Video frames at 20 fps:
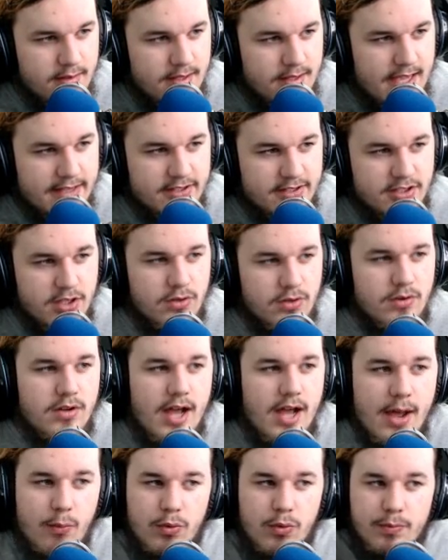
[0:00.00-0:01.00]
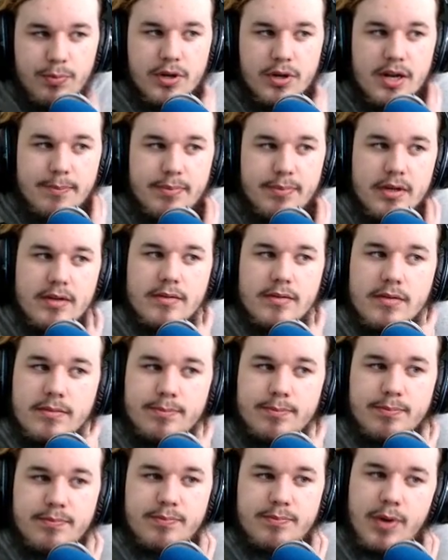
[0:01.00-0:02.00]
yeah, so I will put up a
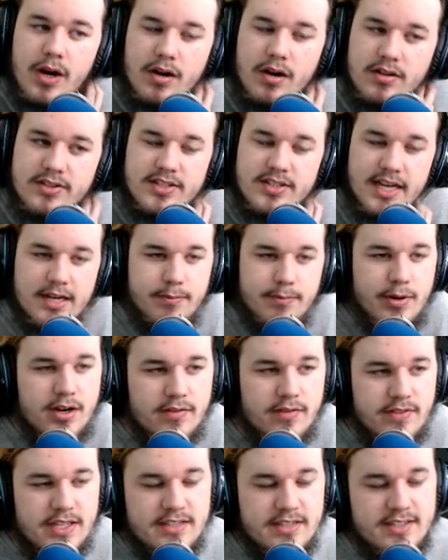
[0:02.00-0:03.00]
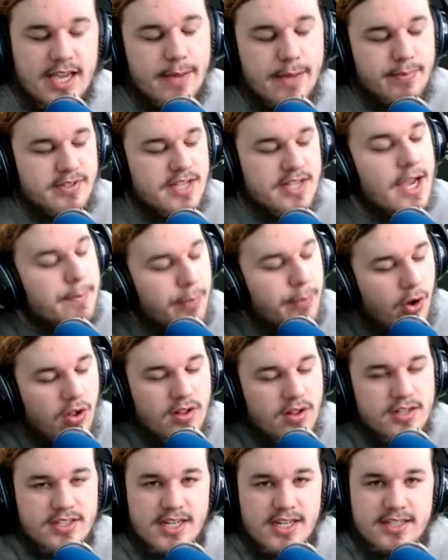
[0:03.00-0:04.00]
part, second part of The Escapist. I
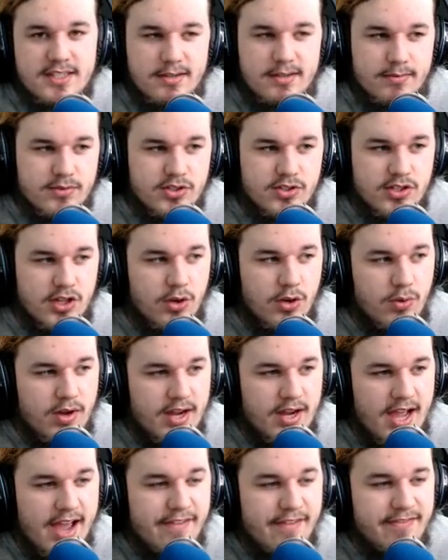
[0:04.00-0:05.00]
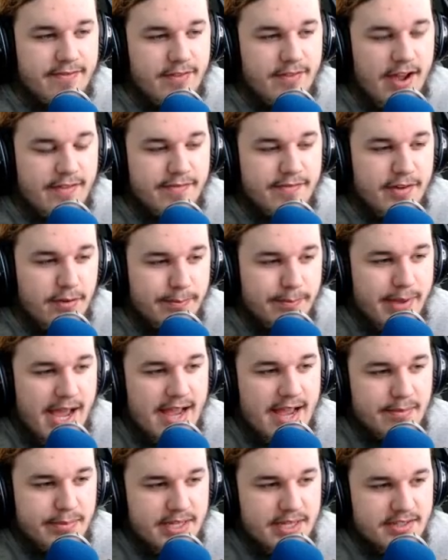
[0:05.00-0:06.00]
apologize, I'm slow on it. I, I felt
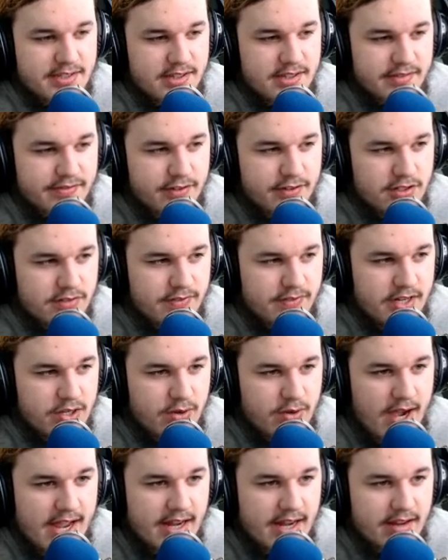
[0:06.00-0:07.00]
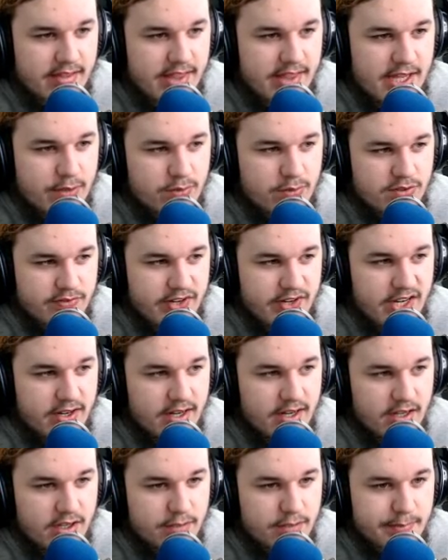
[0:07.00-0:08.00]
bad because of the first video I didn't think was
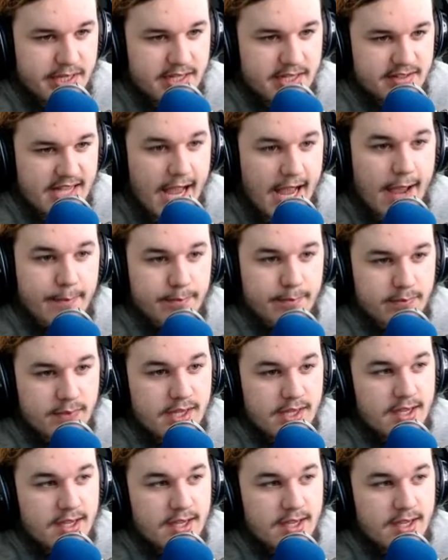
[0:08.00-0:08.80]
very good because I'm